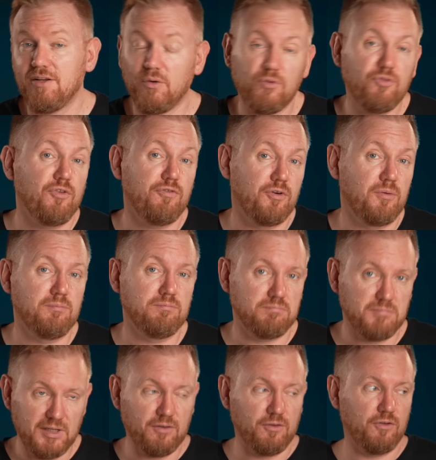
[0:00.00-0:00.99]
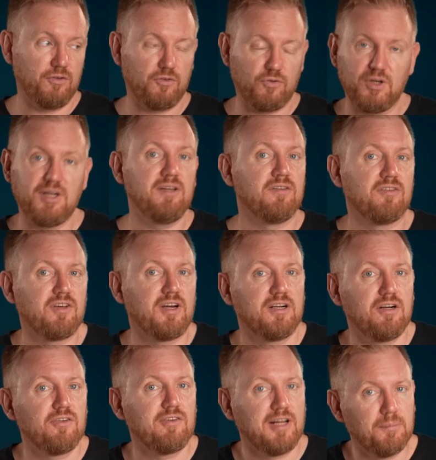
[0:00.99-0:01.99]
also from industry
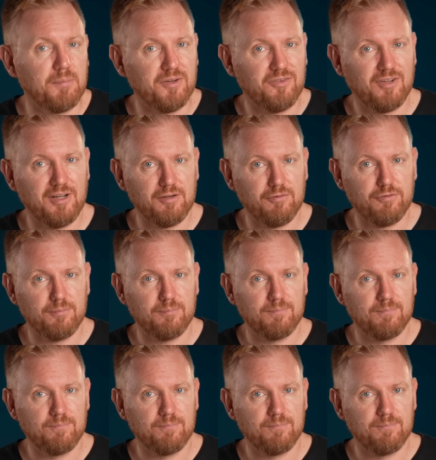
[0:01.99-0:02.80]
insiders like myself.